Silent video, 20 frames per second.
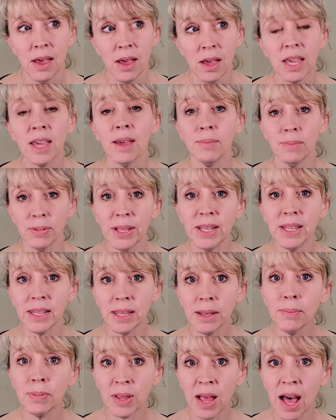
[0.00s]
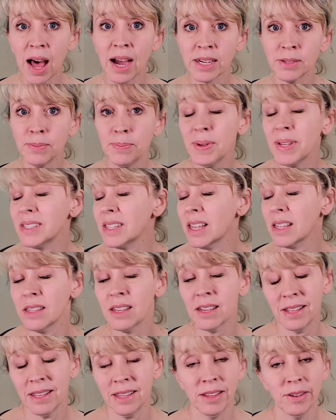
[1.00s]
Completely blocked bills that
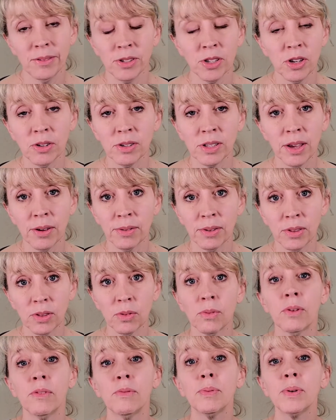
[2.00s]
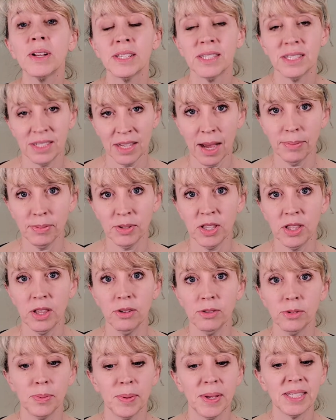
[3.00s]
look like they were totally going through. We've put a stop to
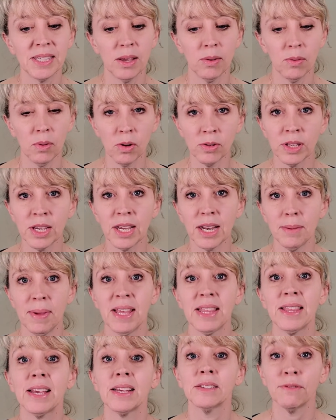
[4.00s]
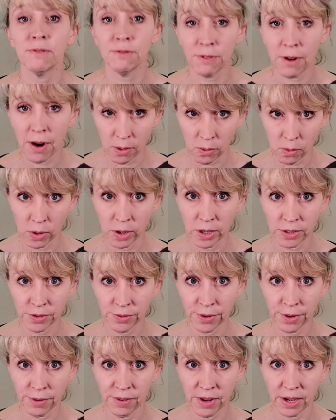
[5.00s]
those because they were only going to make things far worse
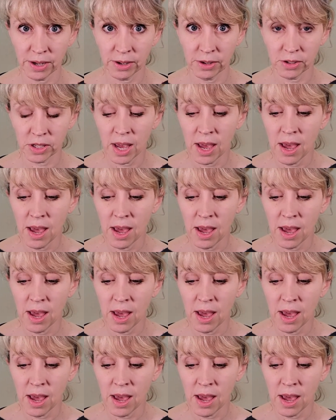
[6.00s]
for inventors.